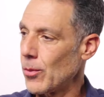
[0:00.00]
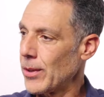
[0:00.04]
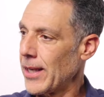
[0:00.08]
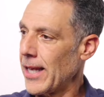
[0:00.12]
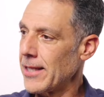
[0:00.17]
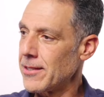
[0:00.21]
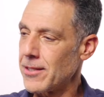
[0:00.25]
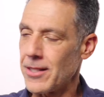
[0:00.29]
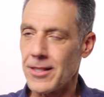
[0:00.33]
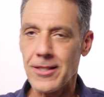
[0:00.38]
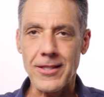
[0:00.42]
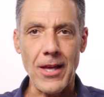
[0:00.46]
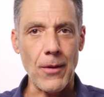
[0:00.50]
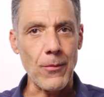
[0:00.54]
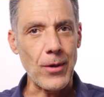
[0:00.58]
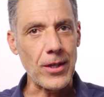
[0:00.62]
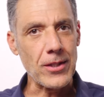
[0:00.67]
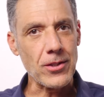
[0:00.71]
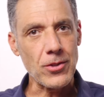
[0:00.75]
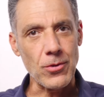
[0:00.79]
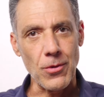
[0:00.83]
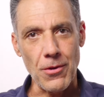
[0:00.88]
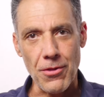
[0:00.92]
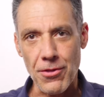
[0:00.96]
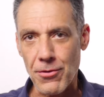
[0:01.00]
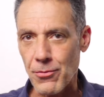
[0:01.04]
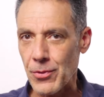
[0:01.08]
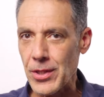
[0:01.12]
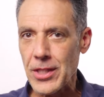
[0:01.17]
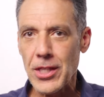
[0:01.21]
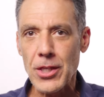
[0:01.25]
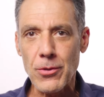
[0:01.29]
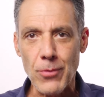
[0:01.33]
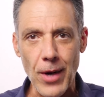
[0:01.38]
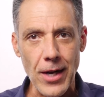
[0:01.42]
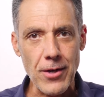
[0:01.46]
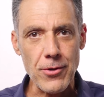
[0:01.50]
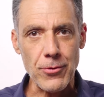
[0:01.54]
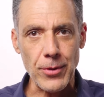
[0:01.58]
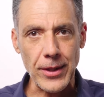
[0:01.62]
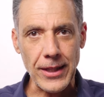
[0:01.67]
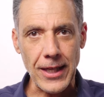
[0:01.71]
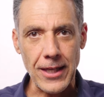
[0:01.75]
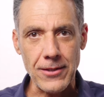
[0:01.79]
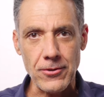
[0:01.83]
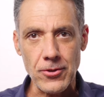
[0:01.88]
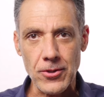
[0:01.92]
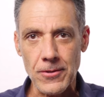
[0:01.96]
what I did is I went into a 3D
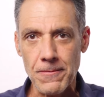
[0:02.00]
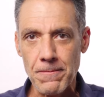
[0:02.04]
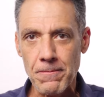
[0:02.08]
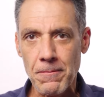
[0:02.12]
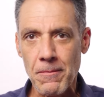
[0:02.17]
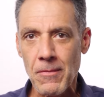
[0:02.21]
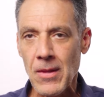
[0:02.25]
rendering engine,